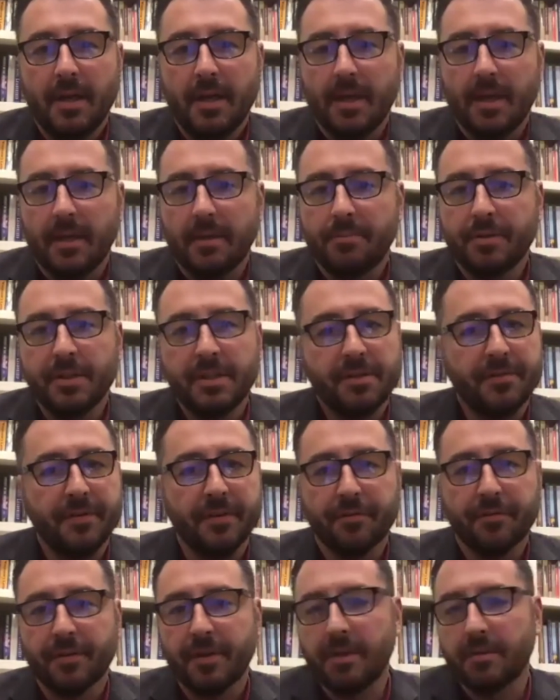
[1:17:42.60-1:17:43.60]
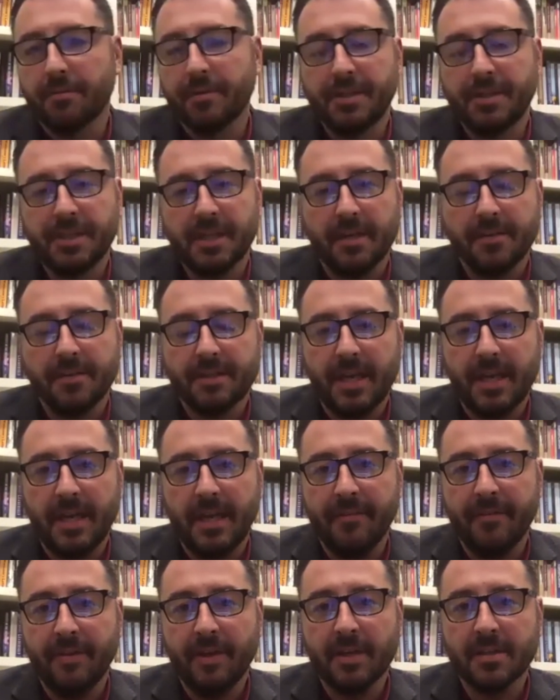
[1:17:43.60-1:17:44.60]
Please feel free to reach out to any
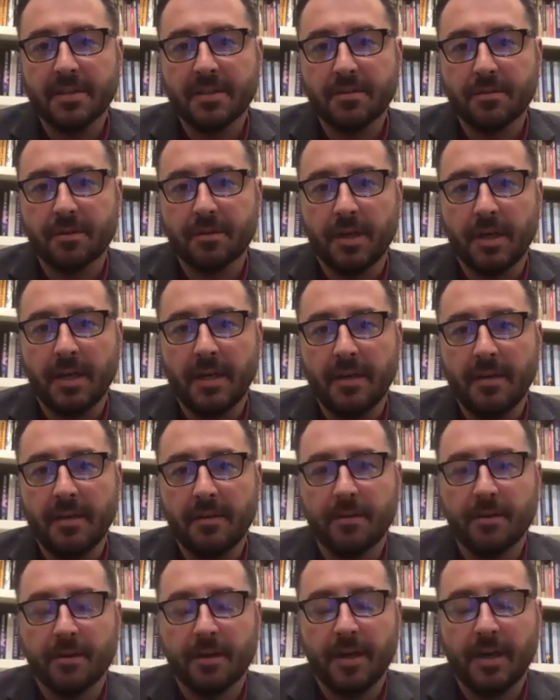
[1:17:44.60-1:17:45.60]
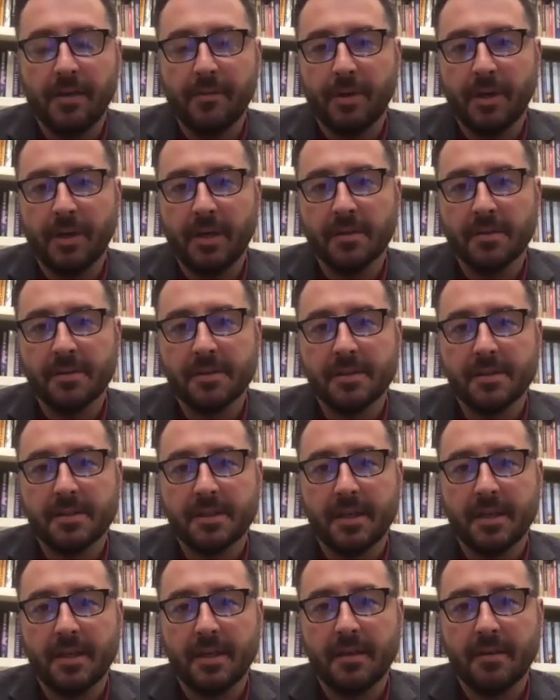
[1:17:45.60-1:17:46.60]
of us or anyone else
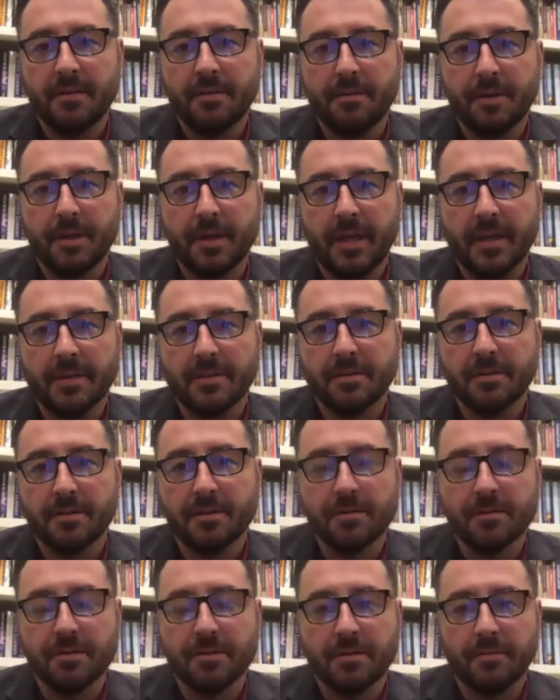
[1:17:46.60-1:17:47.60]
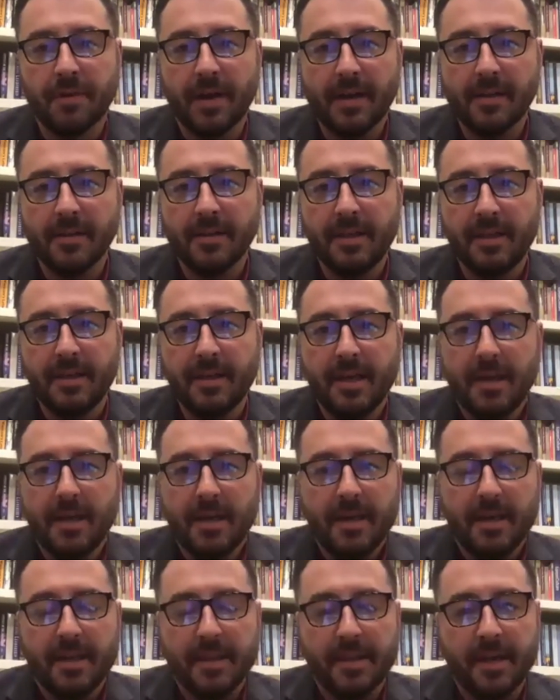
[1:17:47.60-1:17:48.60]
who can answer those directly
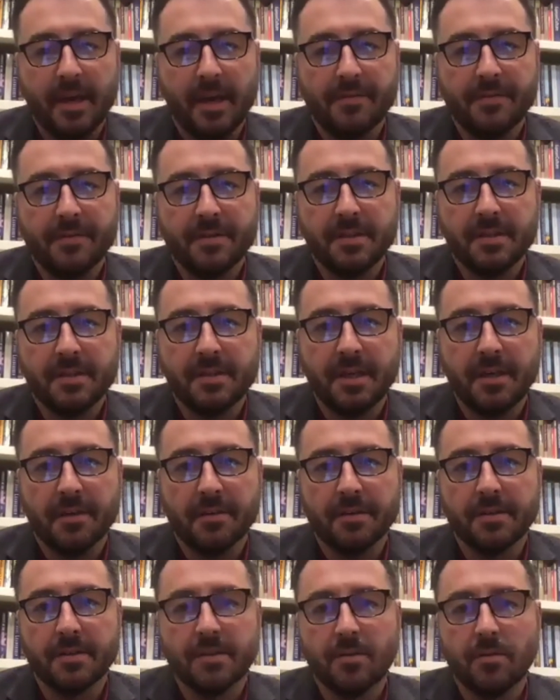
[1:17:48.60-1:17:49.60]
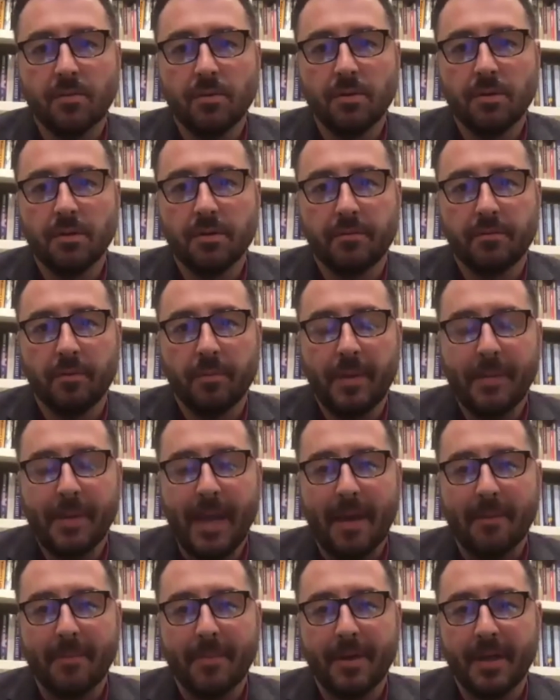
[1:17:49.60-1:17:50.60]
in the offices here at school, and we'll be
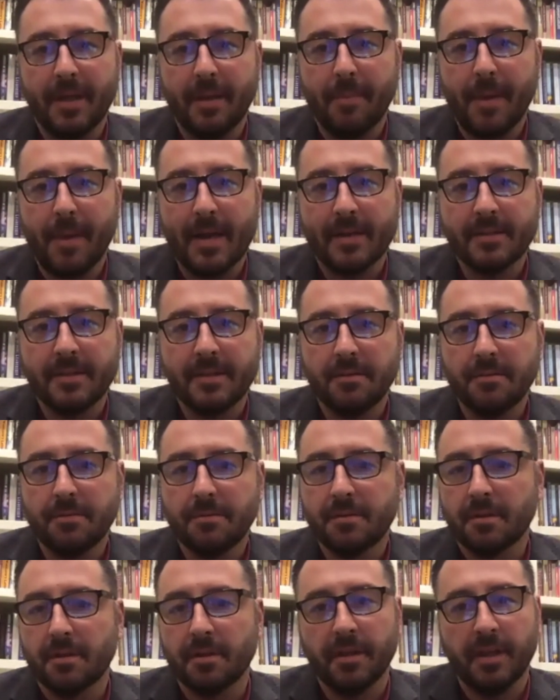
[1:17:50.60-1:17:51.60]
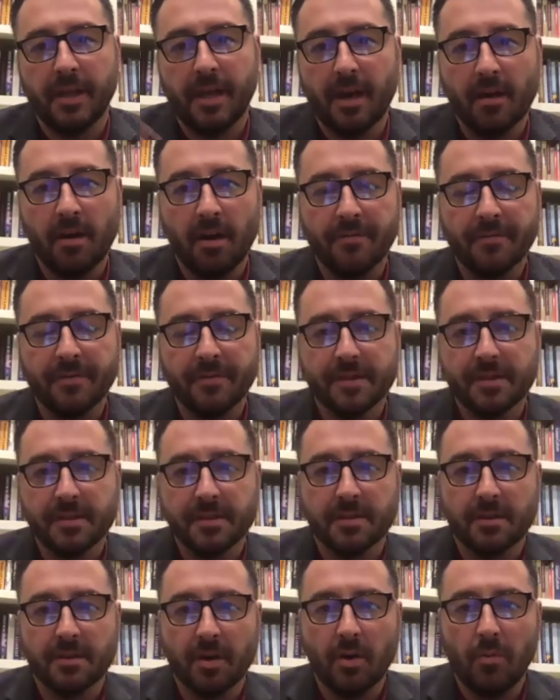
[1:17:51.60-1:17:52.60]
happy to get back to you. Certainly our offices
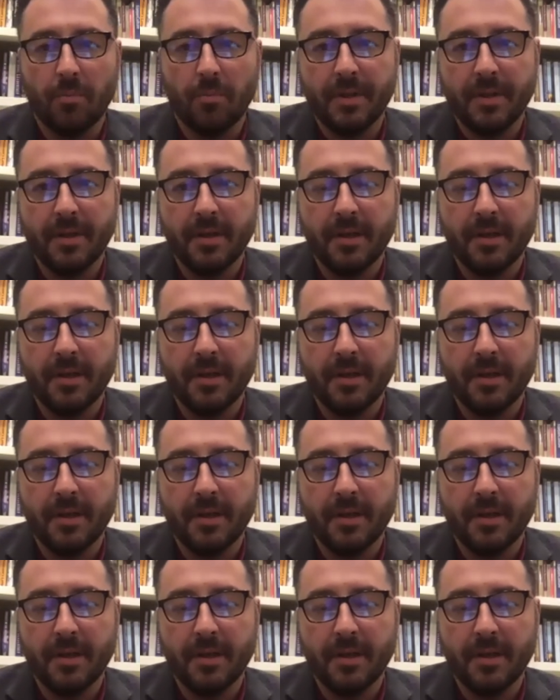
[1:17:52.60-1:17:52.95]
are open